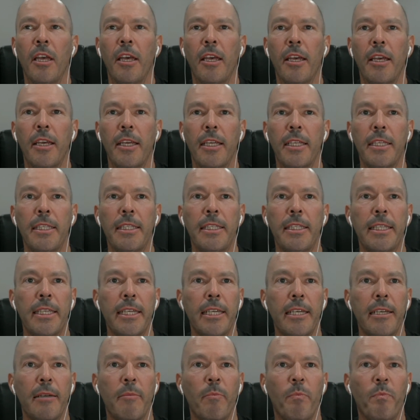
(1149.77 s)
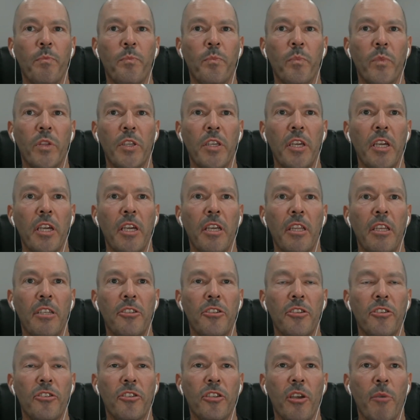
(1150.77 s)
And
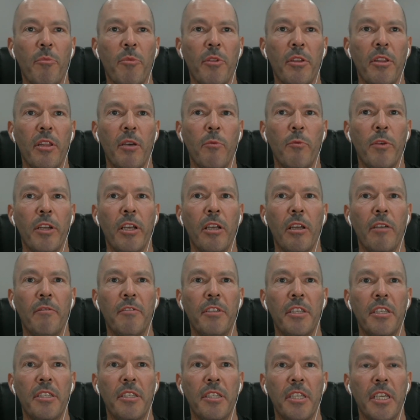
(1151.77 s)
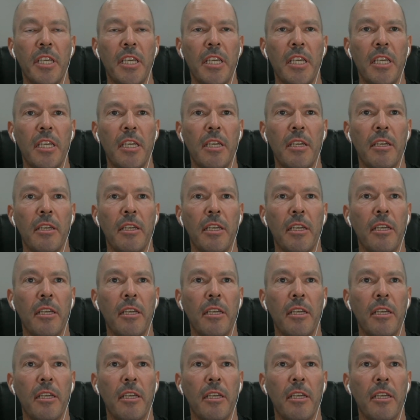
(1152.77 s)
this is something that we'd love to see,